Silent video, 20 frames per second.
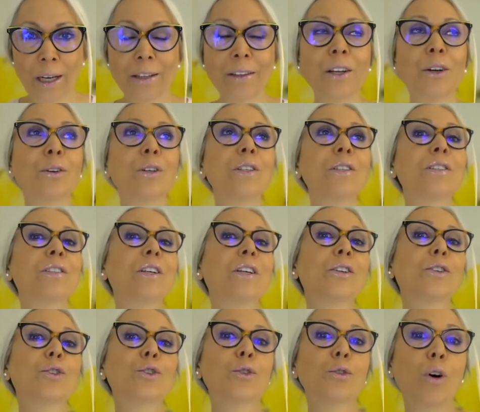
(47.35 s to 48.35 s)
There is
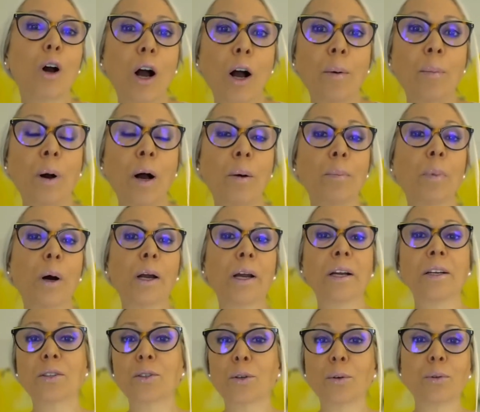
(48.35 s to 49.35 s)
the trauma by
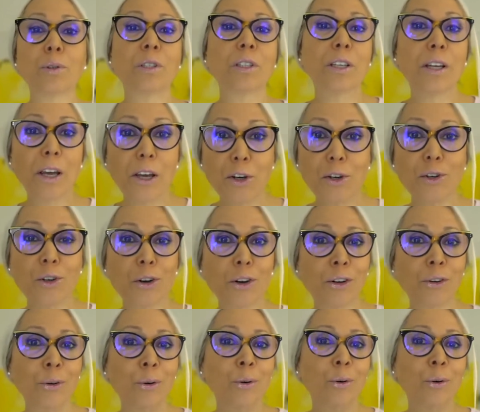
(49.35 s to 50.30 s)
association